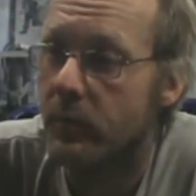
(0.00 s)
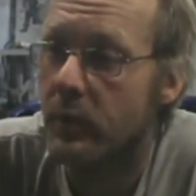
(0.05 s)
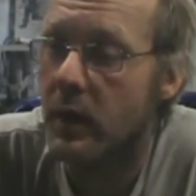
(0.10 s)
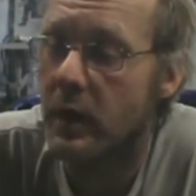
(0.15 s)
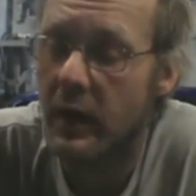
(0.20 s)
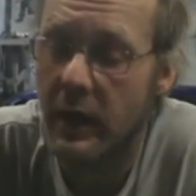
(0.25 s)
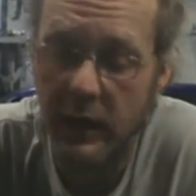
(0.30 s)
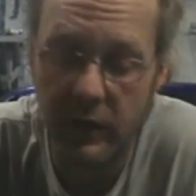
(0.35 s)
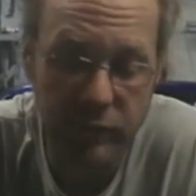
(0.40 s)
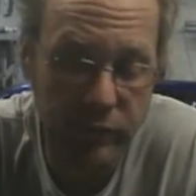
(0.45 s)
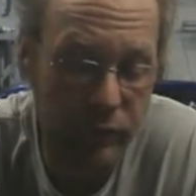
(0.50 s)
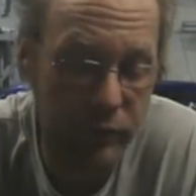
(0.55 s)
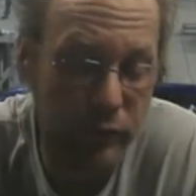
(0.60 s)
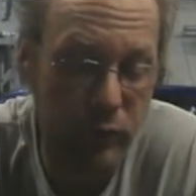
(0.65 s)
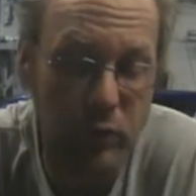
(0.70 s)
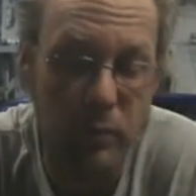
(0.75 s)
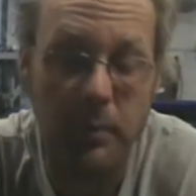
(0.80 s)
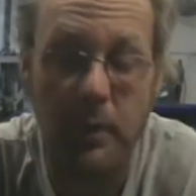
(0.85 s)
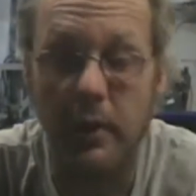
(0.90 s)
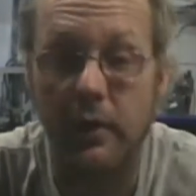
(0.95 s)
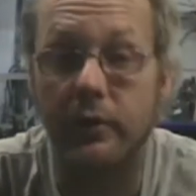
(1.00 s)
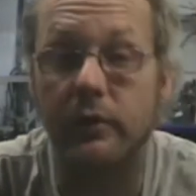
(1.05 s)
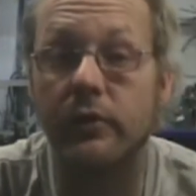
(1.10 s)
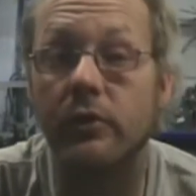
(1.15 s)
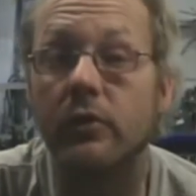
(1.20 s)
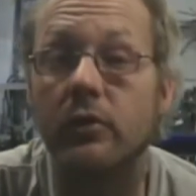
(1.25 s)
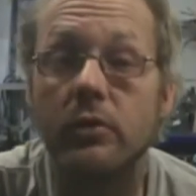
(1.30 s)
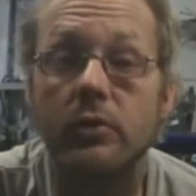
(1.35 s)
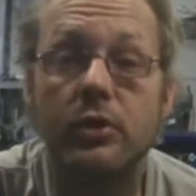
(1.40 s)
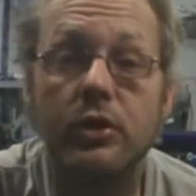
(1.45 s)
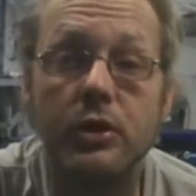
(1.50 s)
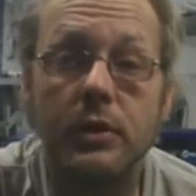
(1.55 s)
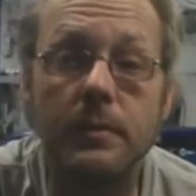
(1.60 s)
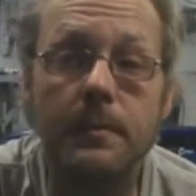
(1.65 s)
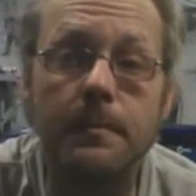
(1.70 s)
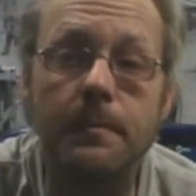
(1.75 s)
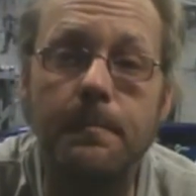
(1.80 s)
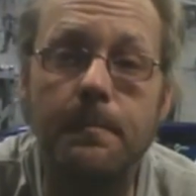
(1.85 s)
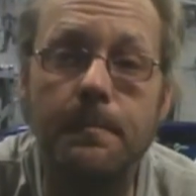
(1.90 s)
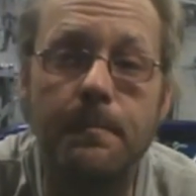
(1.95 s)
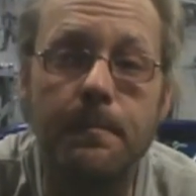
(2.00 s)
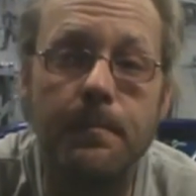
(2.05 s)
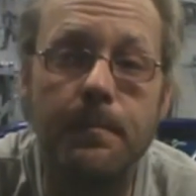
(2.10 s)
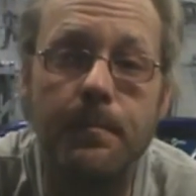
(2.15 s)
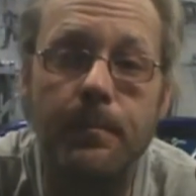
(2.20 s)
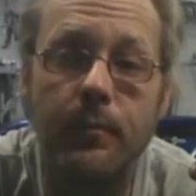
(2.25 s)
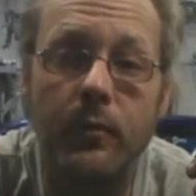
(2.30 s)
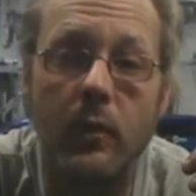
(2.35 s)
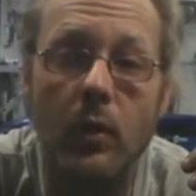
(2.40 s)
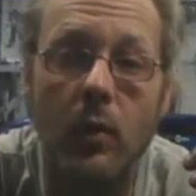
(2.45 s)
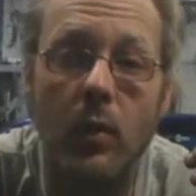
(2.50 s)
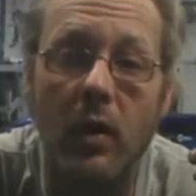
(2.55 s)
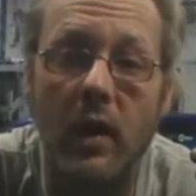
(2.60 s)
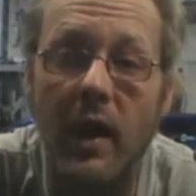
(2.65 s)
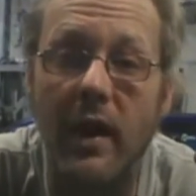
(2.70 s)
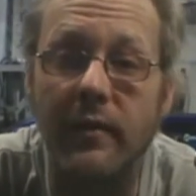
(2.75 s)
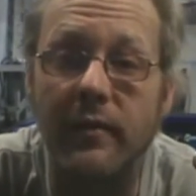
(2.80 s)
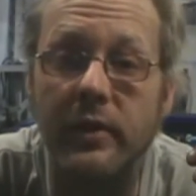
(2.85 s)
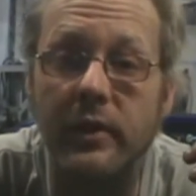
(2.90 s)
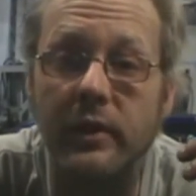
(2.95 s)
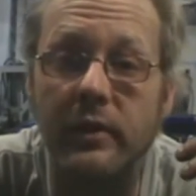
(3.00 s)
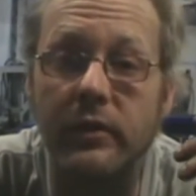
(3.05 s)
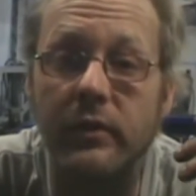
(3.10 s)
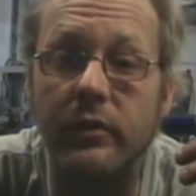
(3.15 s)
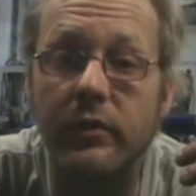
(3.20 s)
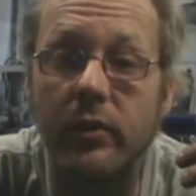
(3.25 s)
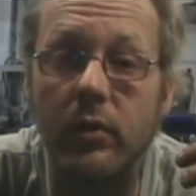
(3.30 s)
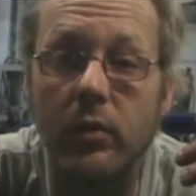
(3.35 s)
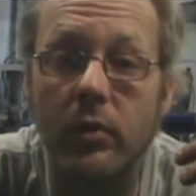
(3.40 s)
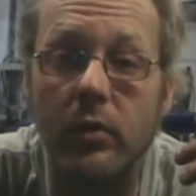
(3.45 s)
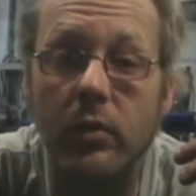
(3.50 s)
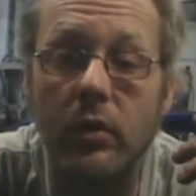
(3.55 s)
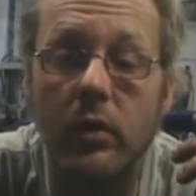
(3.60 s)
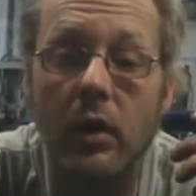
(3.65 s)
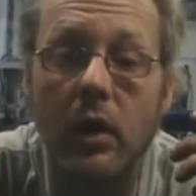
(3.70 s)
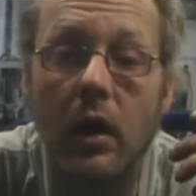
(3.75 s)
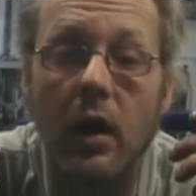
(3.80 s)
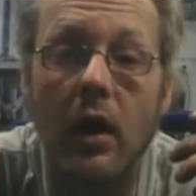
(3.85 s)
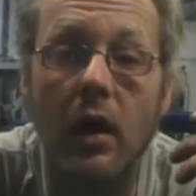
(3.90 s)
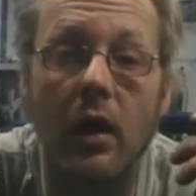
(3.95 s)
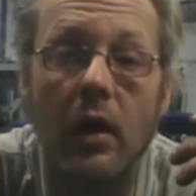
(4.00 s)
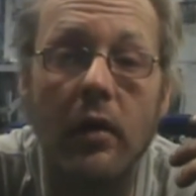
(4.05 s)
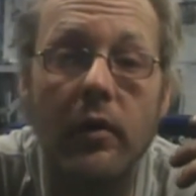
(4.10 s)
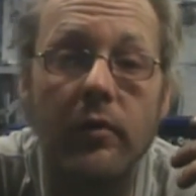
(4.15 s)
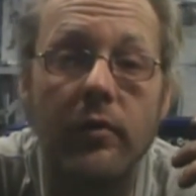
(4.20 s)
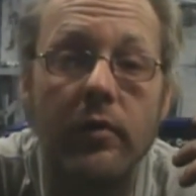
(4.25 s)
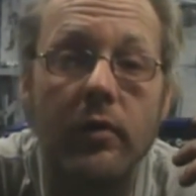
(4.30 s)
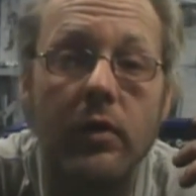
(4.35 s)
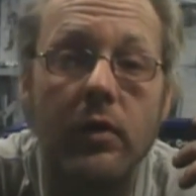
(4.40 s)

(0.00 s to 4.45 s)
an answer to a better solution or evidence of